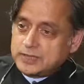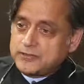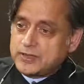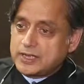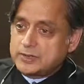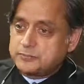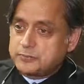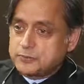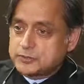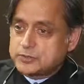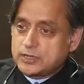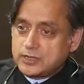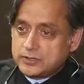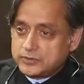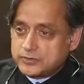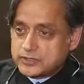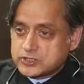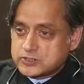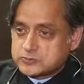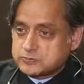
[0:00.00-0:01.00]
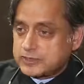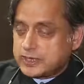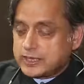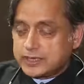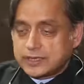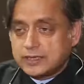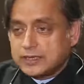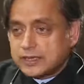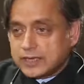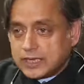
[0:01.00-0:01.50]
if I put on this
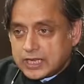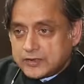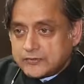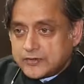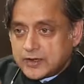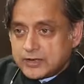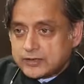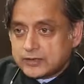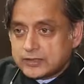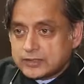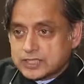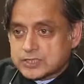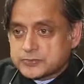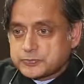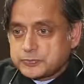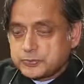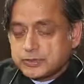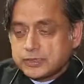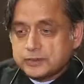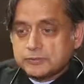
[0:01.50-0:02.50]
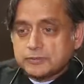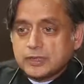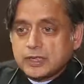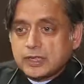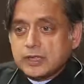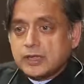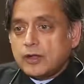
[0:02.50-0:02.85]
play, if I read this poem,